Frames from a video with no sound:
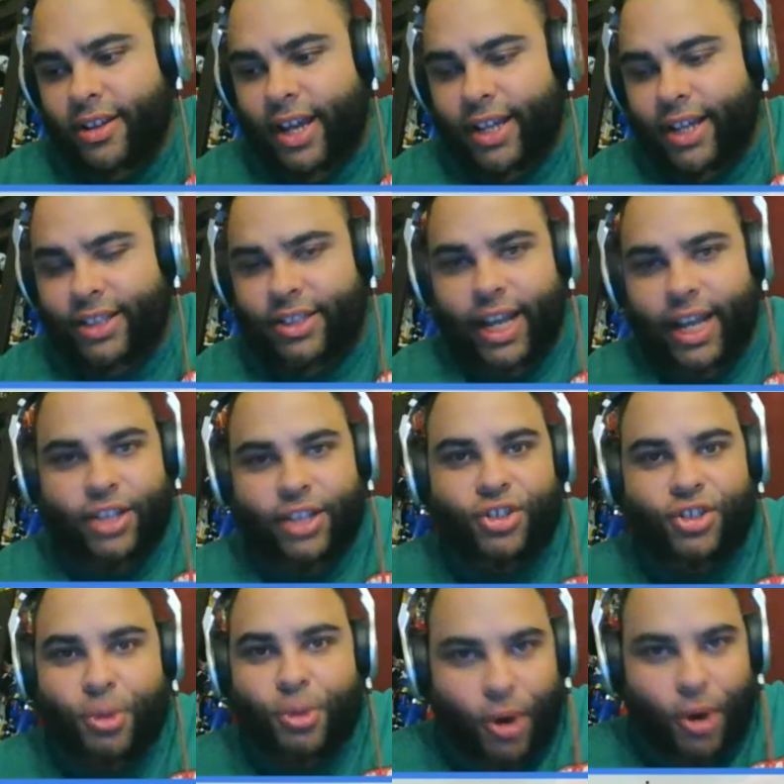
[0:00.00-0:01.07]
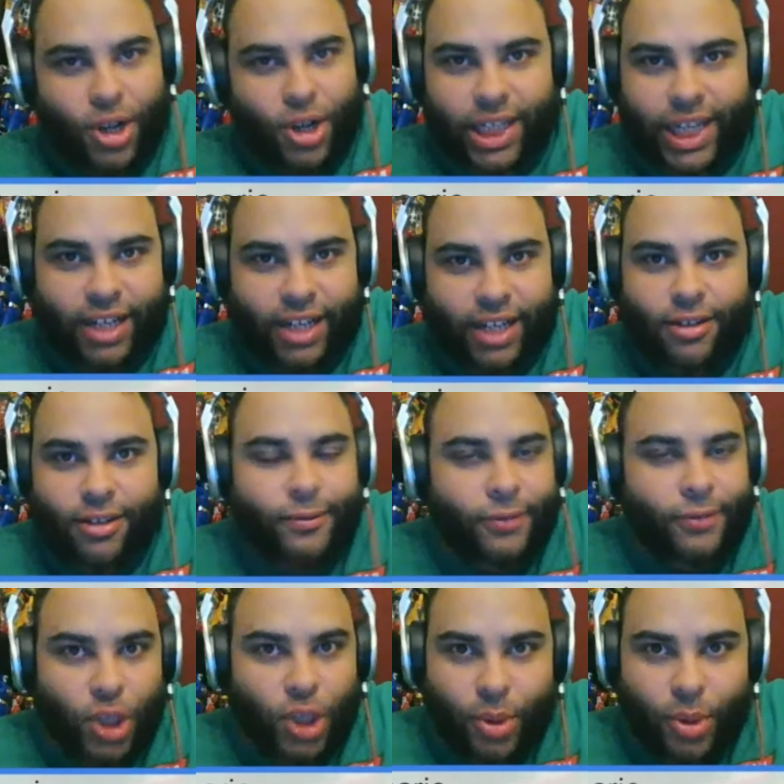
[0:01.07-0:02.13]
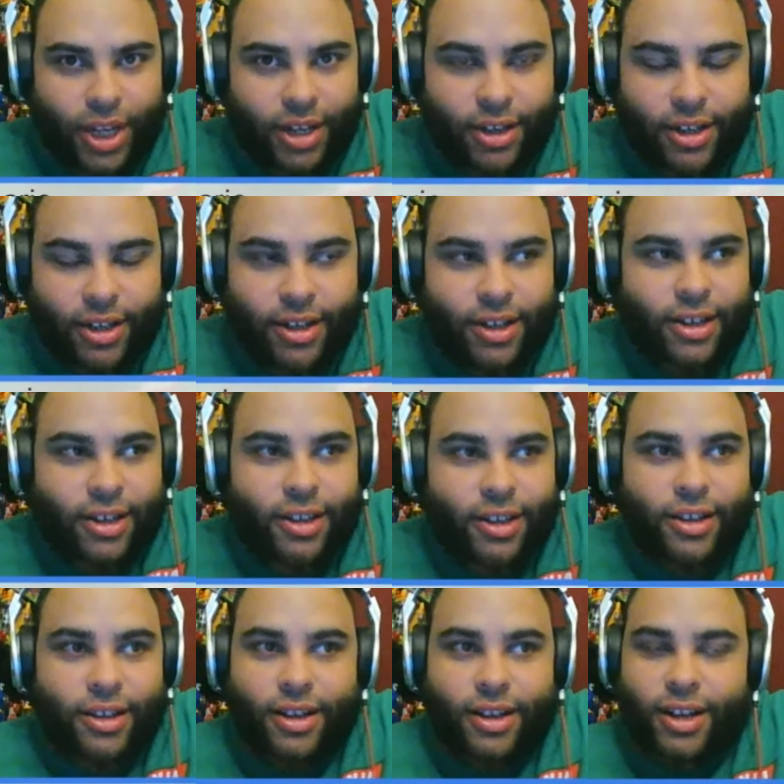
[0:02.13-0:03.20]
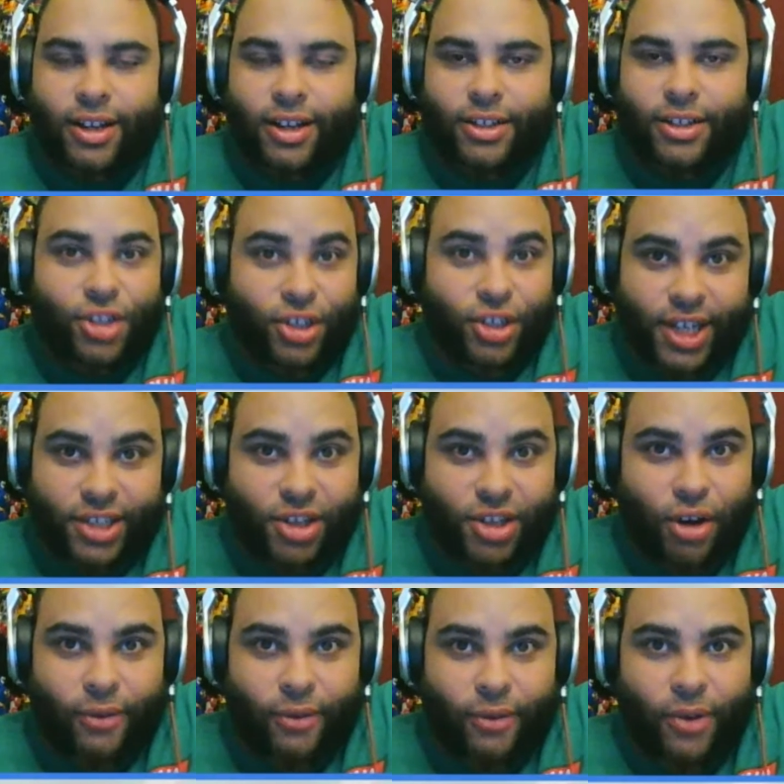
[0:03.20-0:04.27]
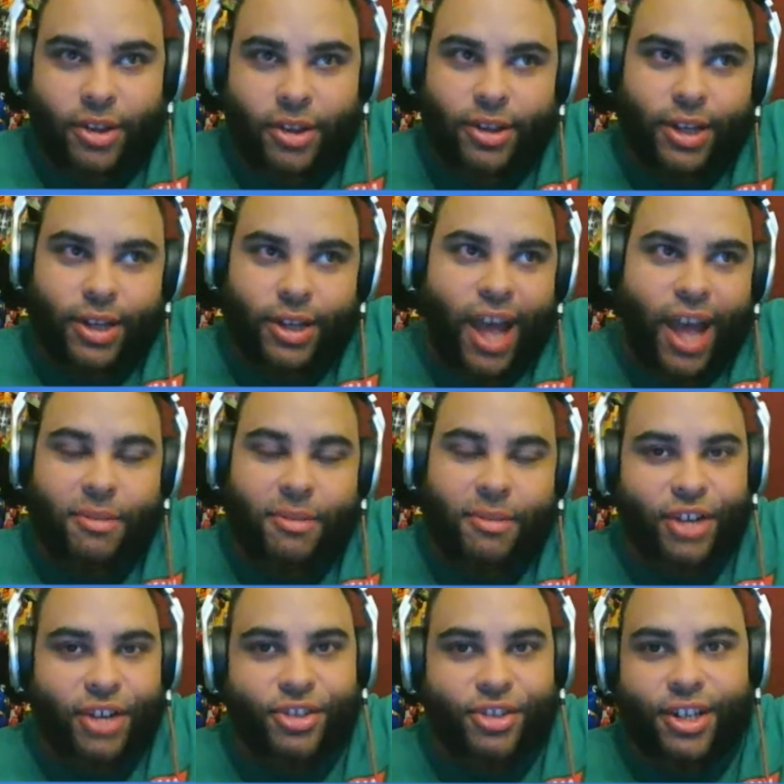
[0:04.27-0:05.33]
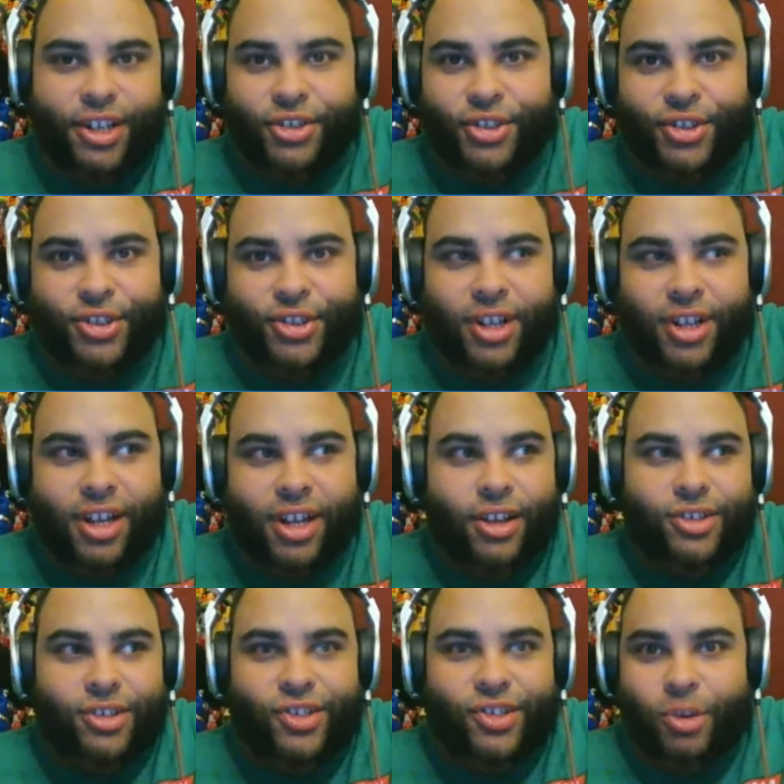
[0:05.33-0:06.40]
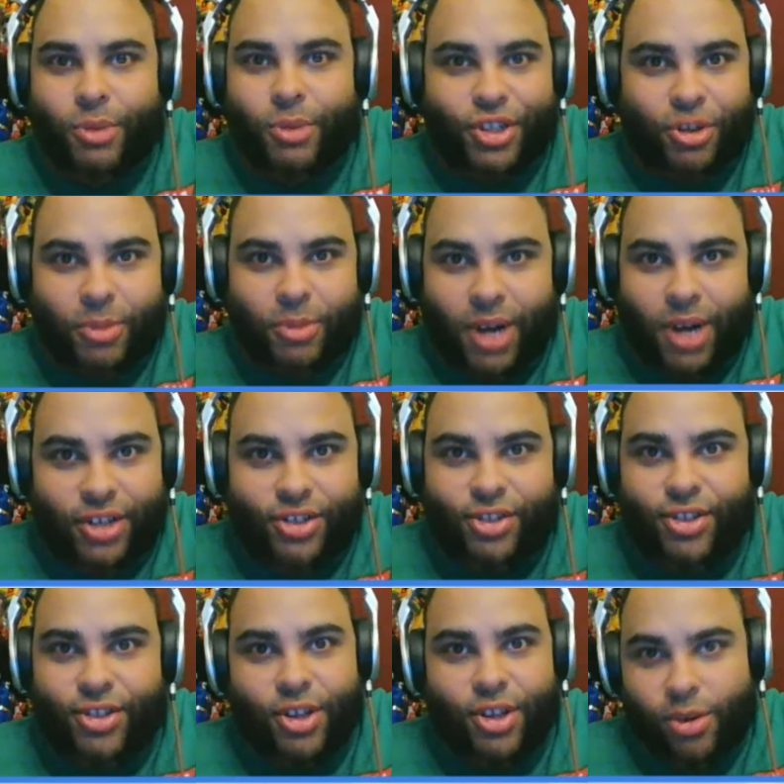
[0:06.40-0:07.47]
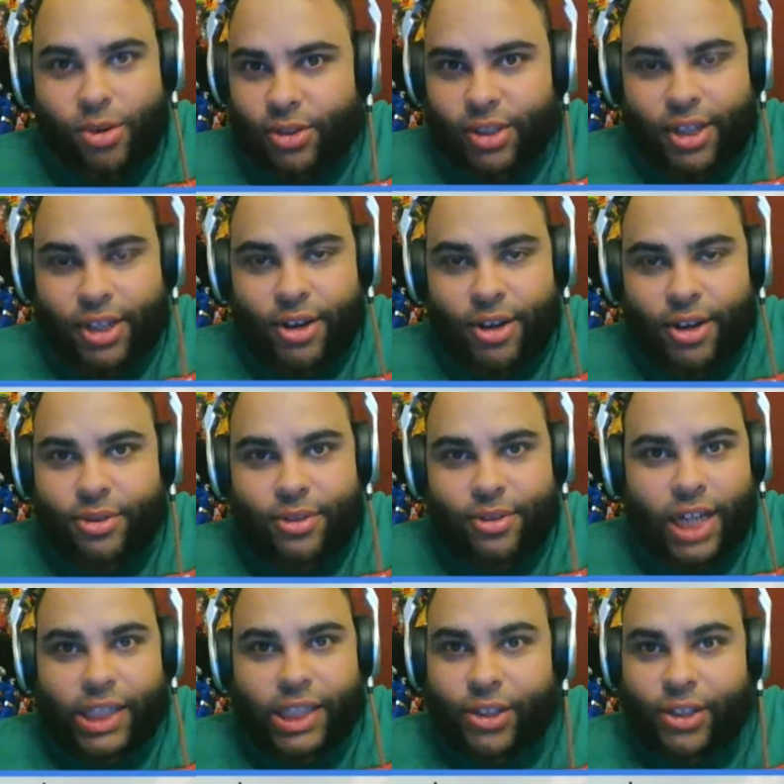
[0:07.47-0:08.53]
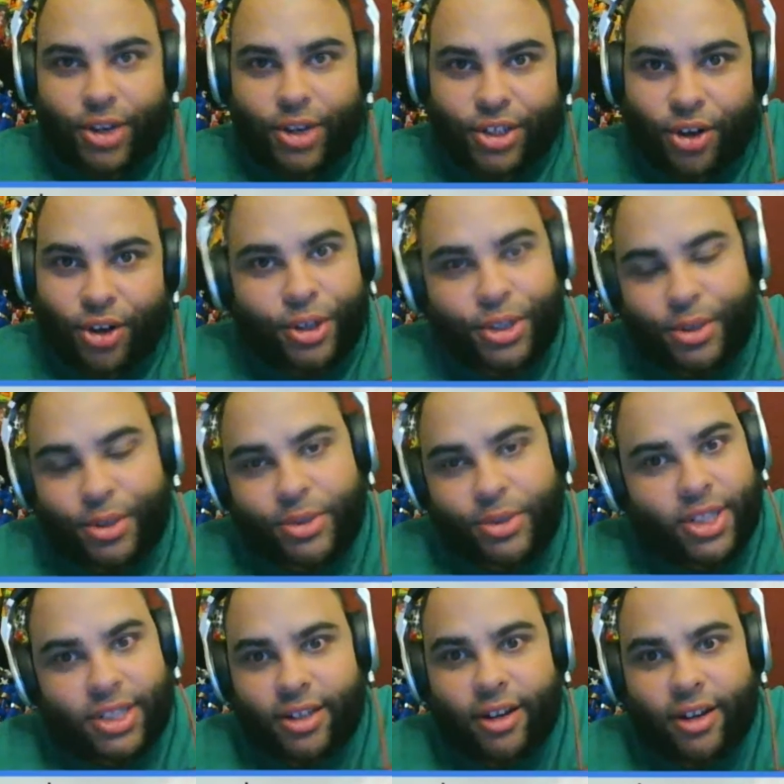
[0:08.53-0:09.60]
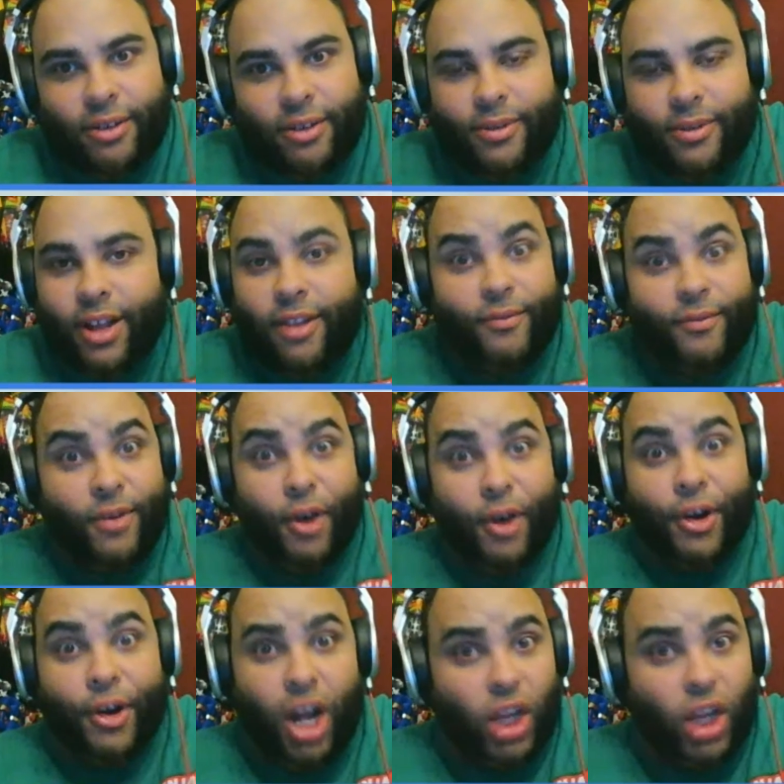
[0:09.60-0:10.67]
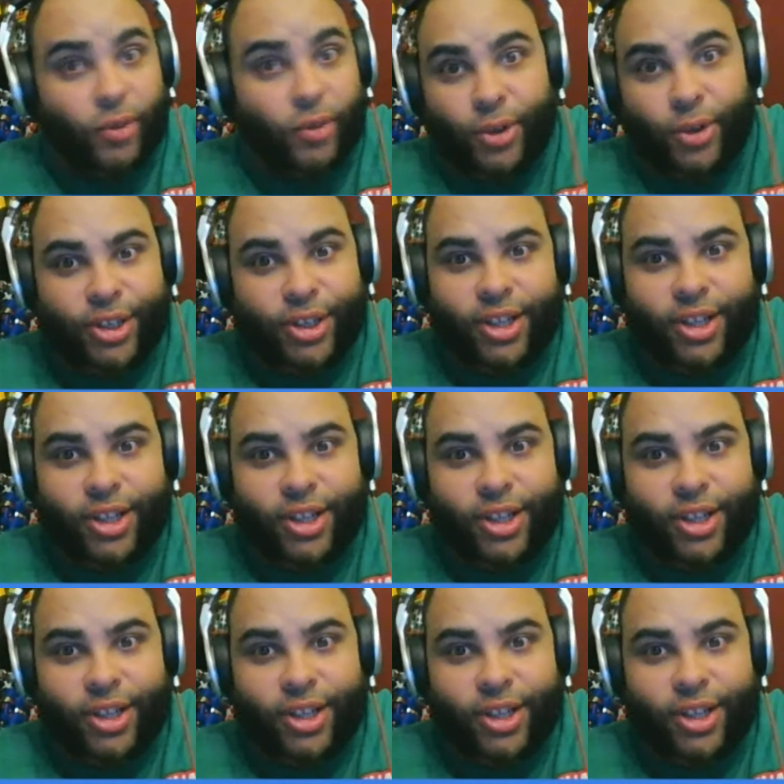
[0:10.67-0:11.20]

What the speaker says: It's like super clean, fluid. Just looks like a ton of fun. The animation is just so much homage to the old, 1930s cartoons and stuff. Very colorful.